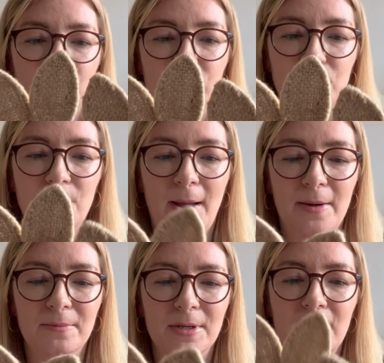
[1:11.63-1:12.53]
were
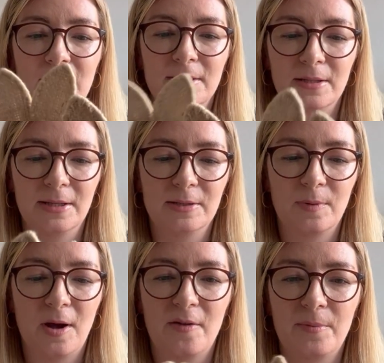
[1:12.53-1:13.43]
£2, so these were
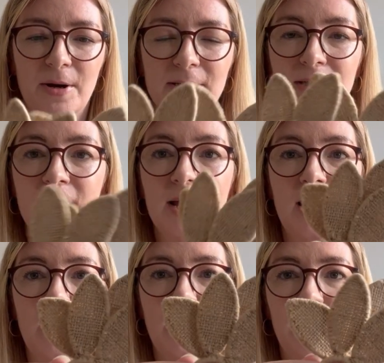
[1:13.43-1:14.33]
half price,
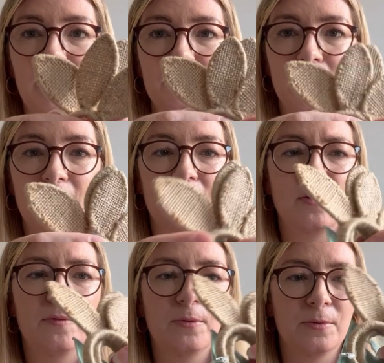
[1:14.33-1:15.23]
and I
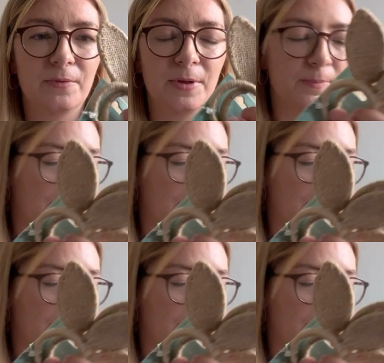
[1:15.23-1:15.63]
got four of them.